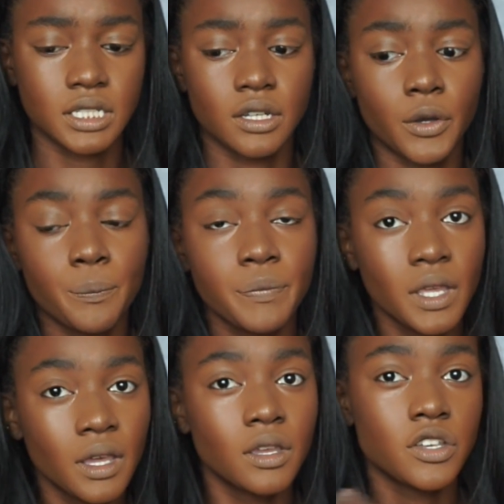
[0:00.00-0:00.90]
so
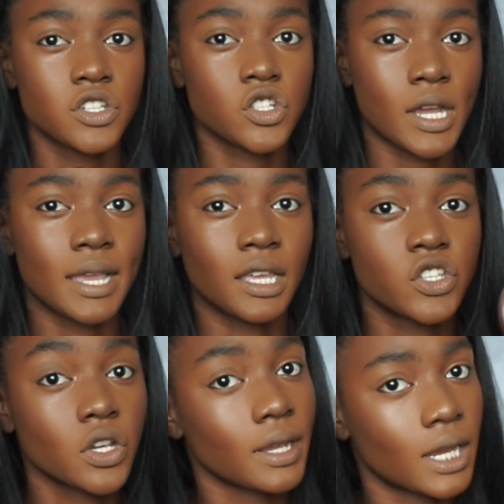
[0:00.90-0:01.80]
you should try and
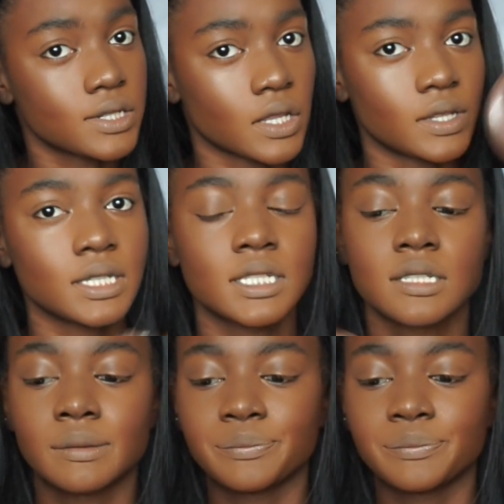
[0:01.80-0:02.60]
get your hands on this.